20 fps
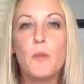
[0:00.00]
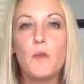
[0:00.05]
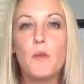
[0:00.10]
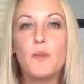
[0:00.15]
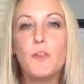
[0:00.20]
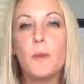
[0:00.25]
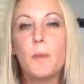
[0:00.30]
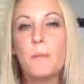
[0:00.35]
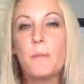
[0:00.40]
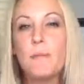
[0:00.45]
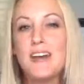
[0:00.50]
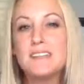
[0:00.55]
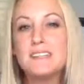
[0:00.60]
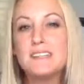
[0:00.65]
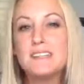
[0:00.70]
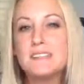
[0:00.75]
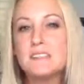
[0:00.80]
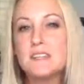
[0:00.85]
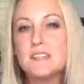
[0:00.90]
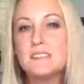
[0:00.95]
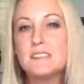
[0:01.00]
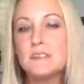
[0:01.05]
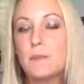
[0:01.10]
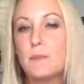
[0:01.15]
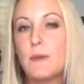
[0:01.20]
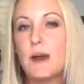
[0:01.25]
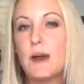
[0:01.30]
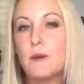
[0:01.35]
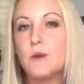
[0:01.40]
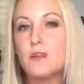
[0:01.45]
One of the best things
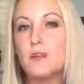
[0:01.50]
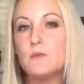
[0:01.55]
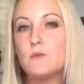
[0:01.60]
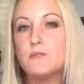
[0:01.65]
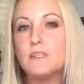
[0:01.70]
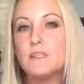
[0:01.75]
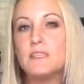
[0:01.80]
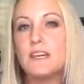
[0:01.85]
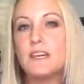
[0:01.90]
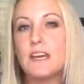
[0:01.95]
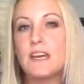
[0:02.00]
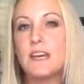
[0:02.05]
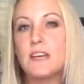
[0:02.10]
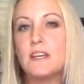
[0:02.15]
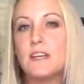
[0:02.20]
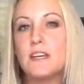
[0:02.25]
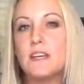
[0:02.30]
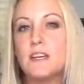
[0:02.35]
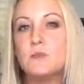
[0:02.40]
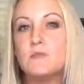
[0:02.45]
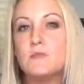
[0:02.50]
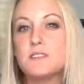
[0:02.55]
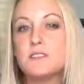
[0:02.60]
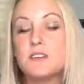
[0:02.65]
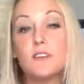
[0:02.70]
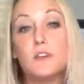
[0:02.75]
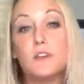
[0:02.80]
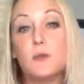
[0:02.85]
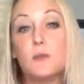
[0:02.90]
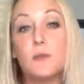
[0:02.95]
about it was that it was
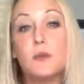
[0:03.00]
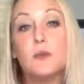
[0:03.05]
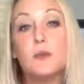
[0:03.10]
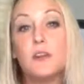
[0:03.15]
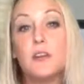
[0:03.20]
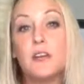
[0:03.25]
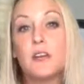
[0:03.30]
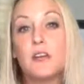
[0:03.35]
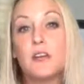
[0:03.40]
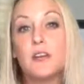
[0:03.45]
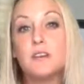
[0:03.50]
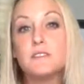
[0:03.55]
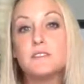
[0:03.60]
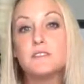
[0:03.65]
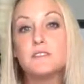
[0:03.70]
a community.